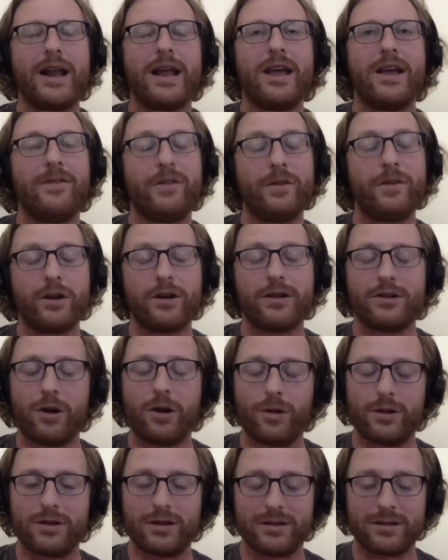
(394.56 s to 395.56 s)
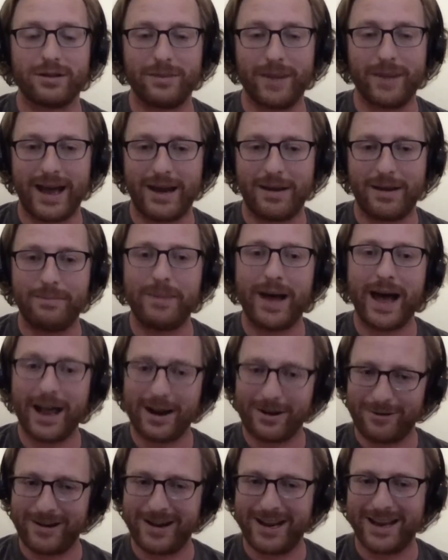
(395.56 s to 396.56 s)
But if you've got a solar system and a
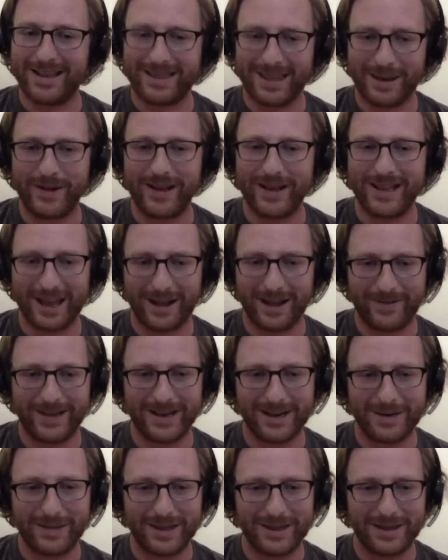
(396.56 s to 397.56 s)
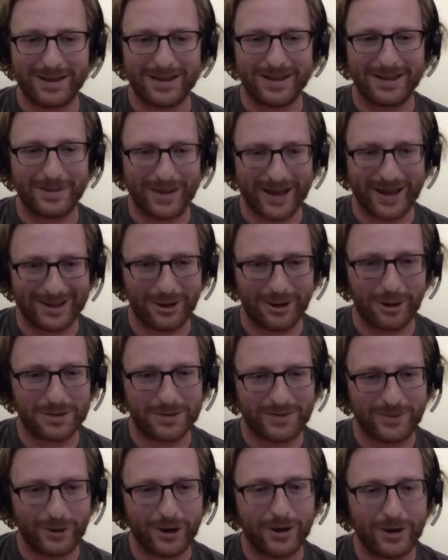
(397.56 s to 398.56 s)
battery, then we're definitely going to be the best
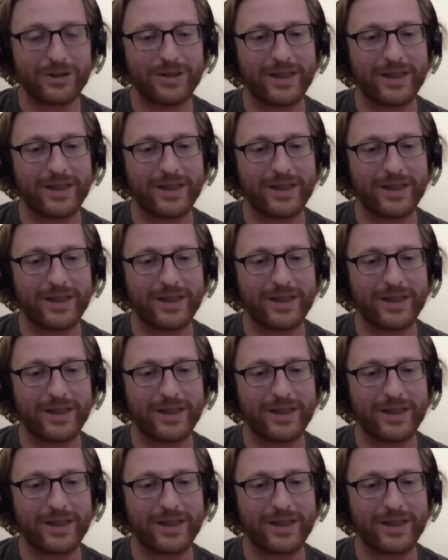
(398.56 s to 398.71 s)
option for you.